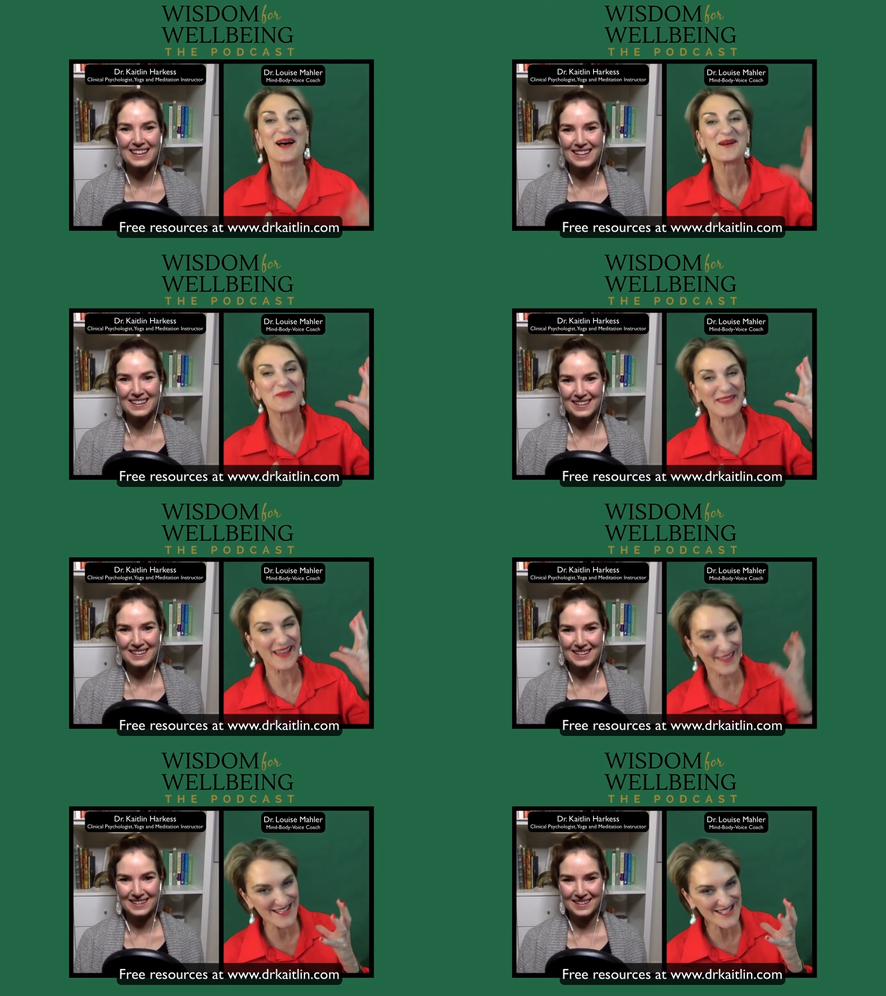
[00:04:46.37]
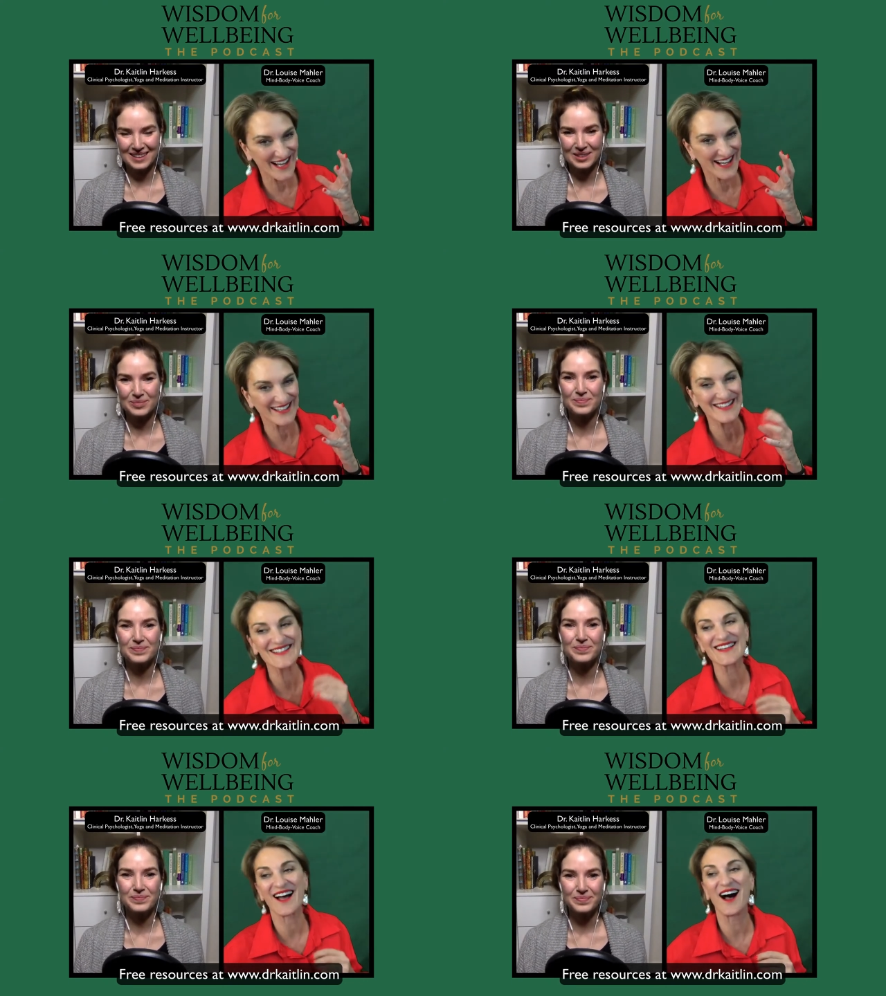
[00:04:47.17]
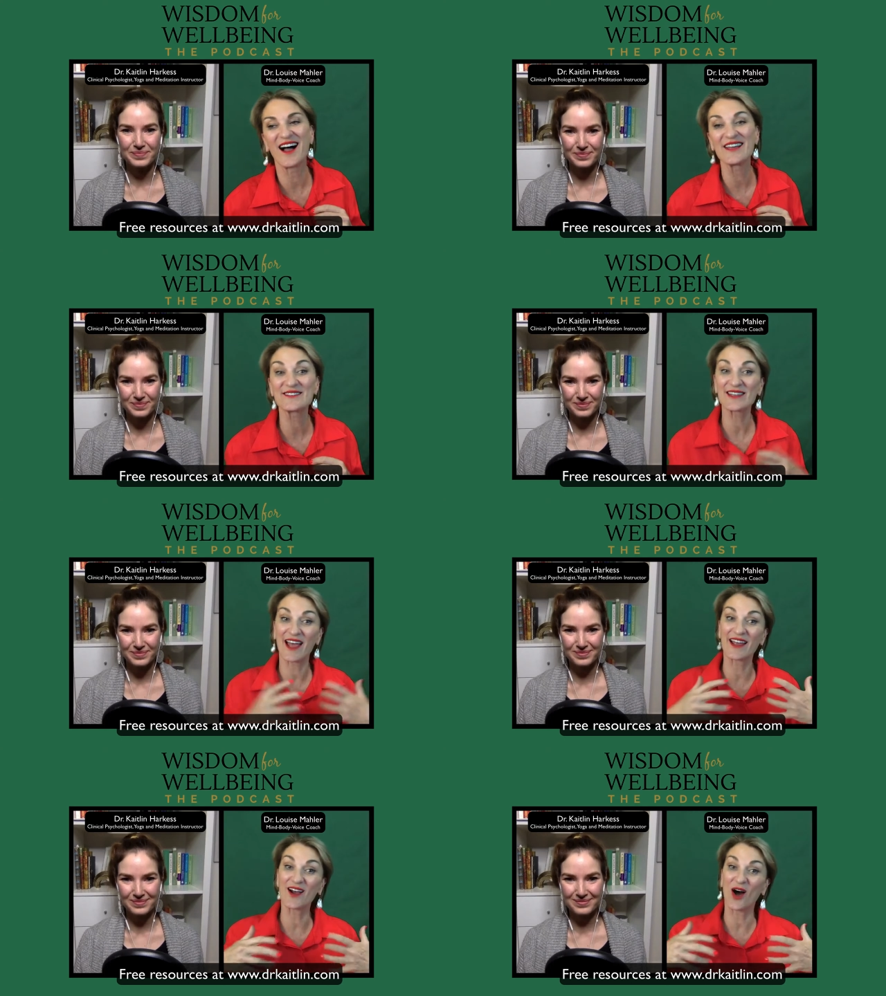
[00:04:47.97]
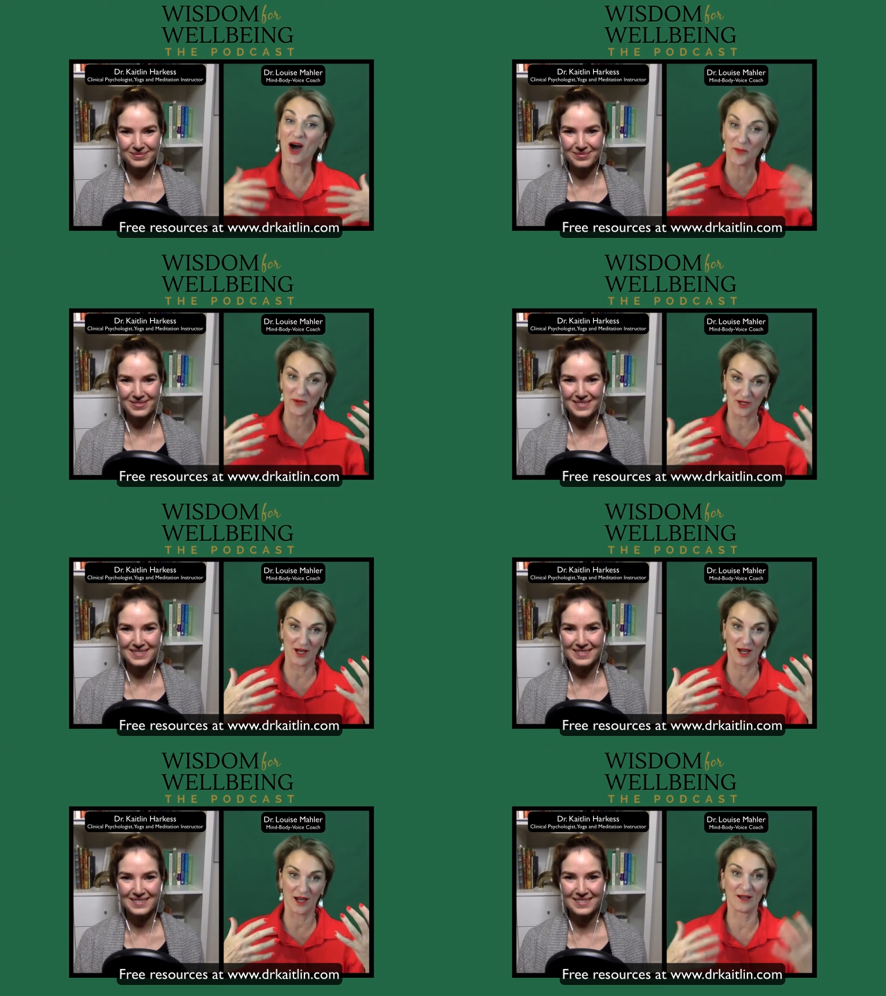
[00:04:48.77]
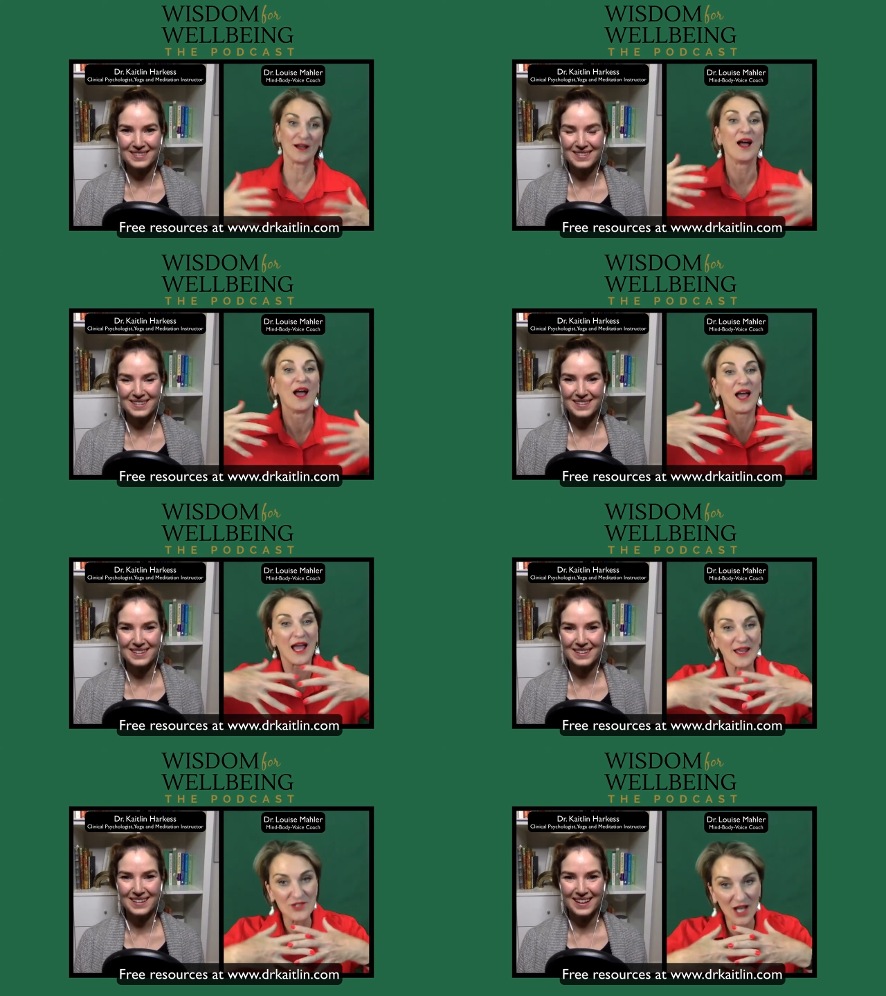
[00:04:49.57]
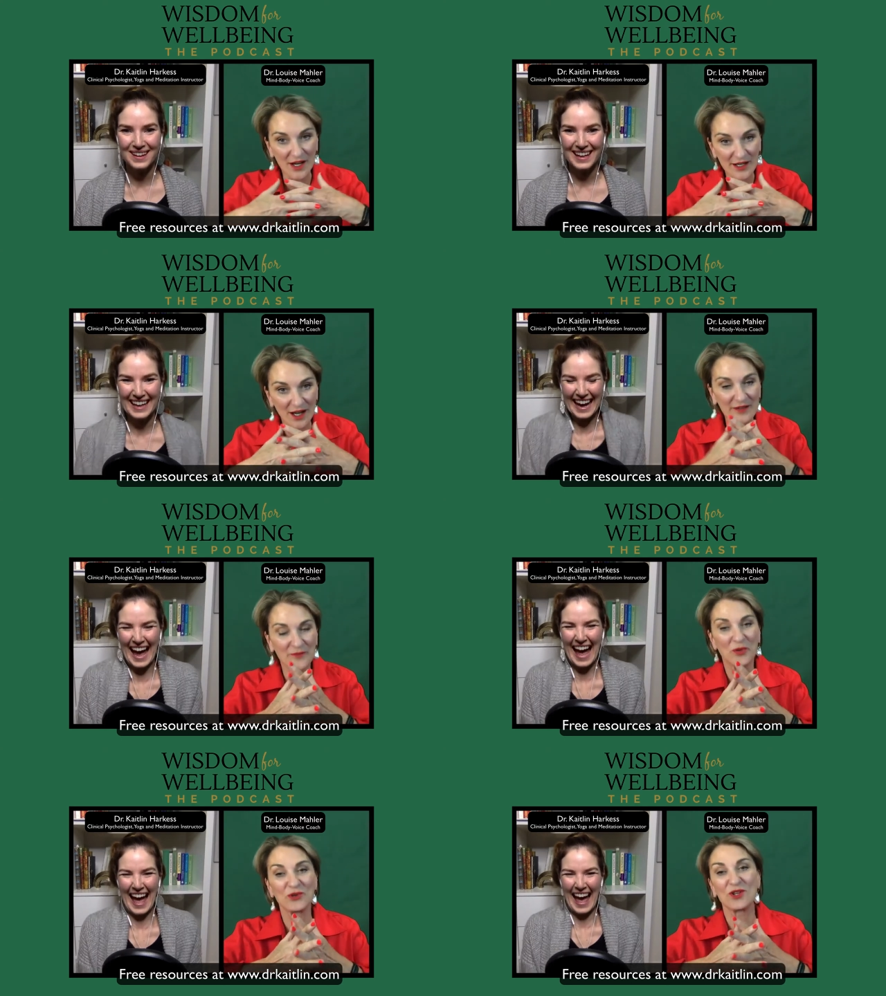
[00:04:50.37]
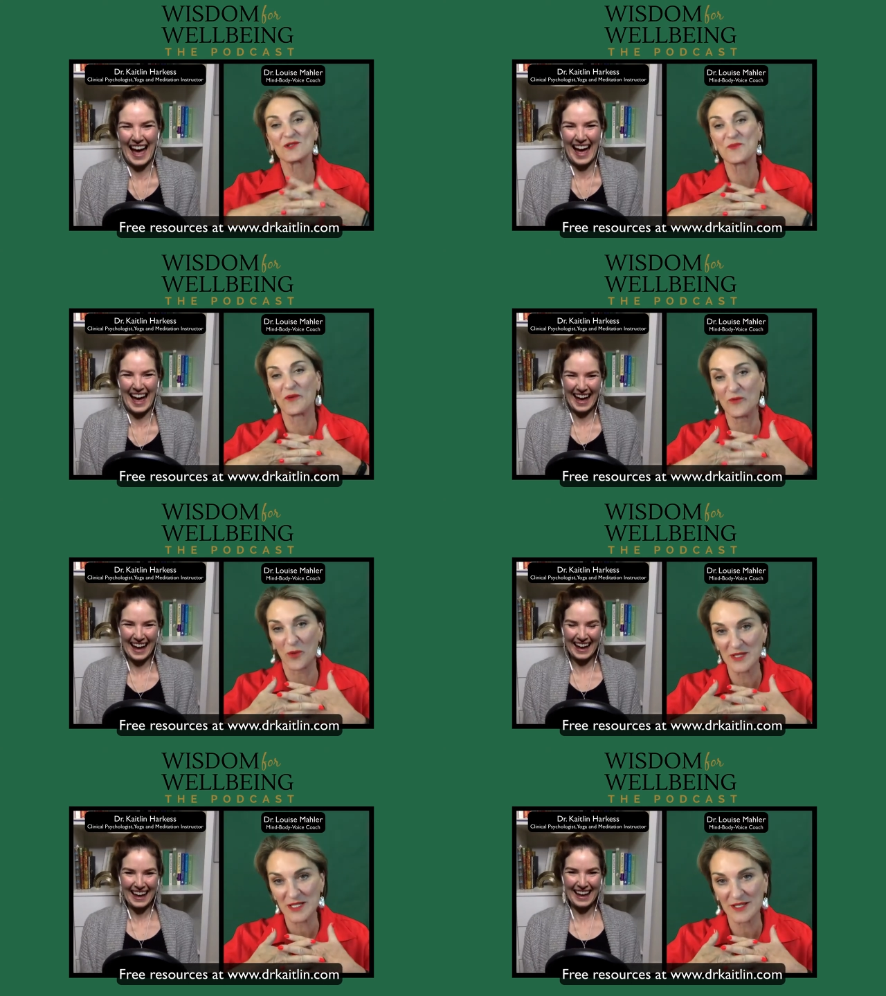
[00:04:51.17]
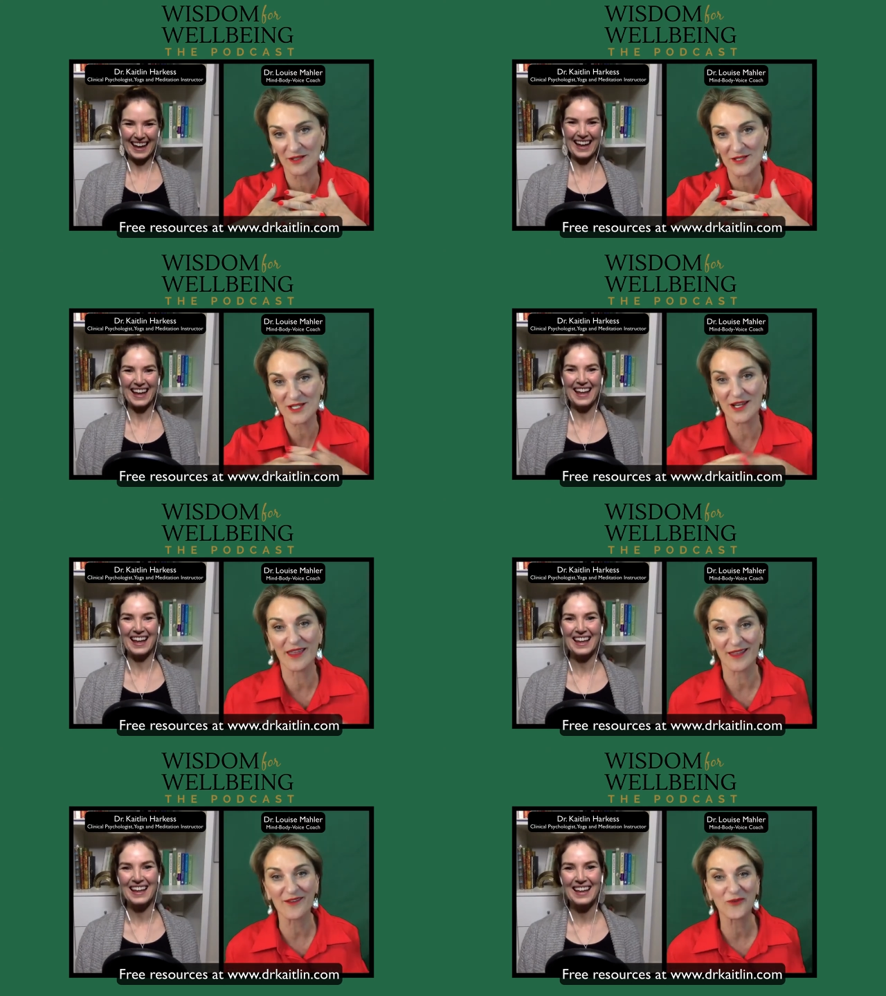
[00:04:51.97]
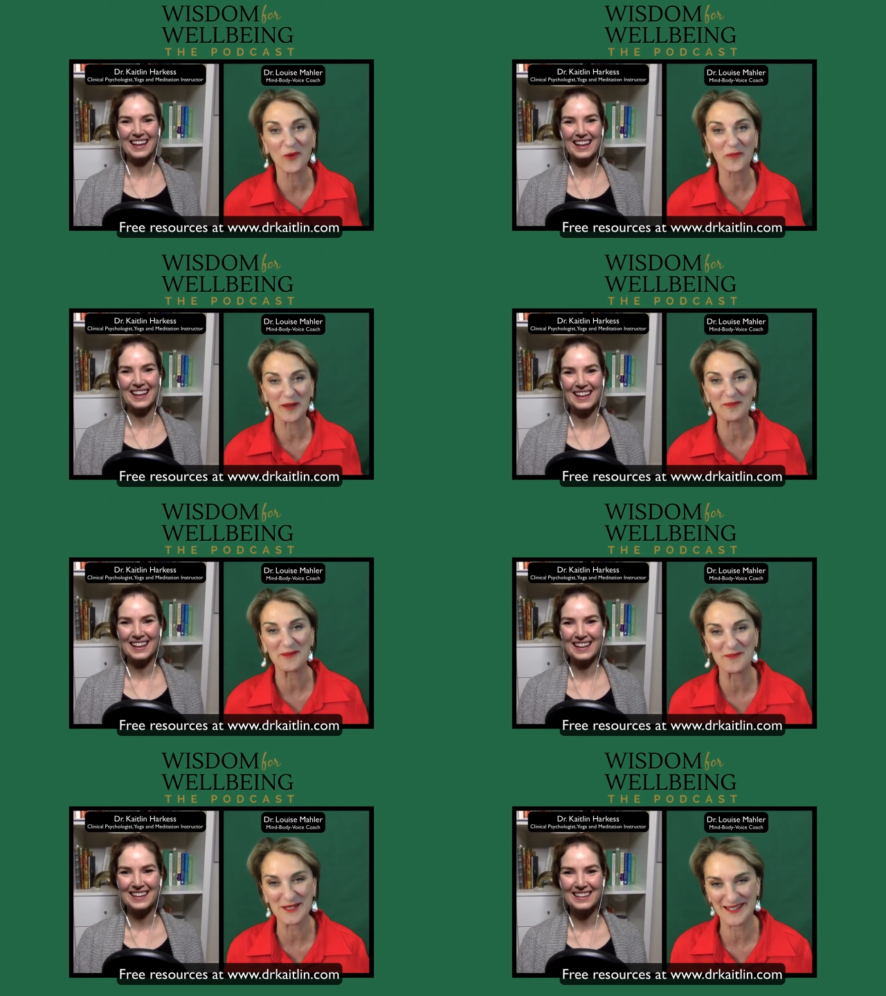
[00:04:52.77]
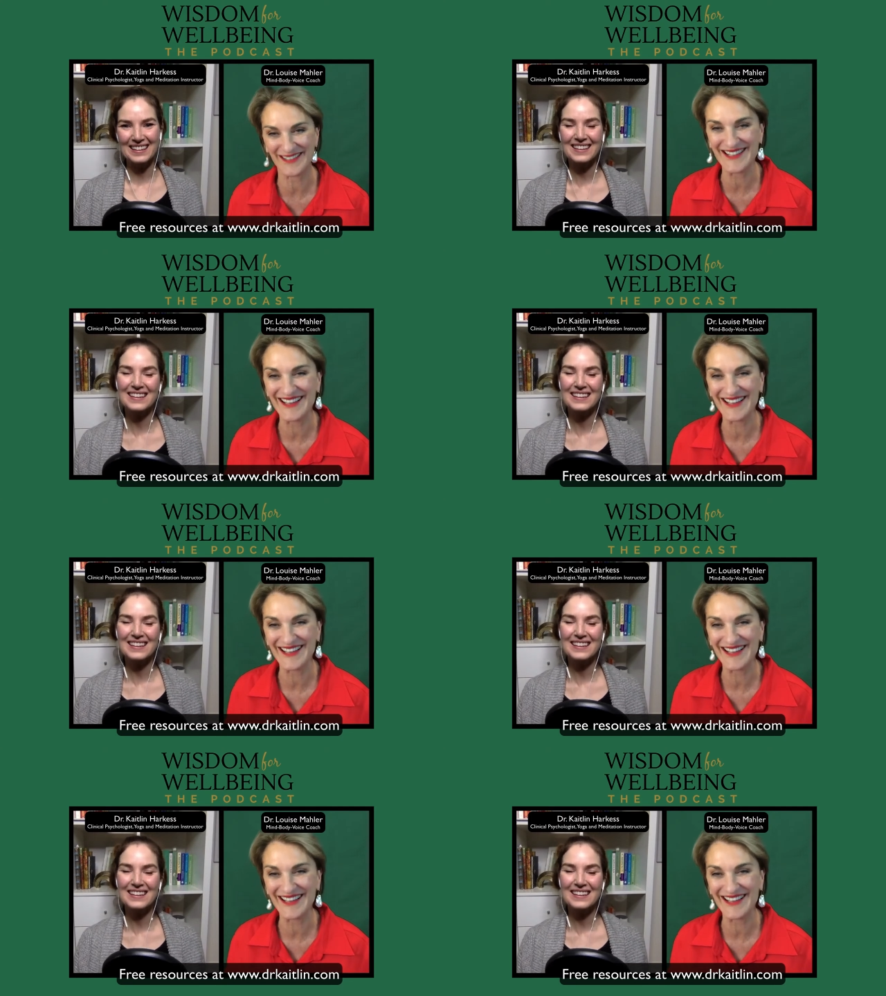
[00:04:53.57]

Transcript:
Speaker 1: But the other side is I sang opera and I kind of put those performance skills together for people in business.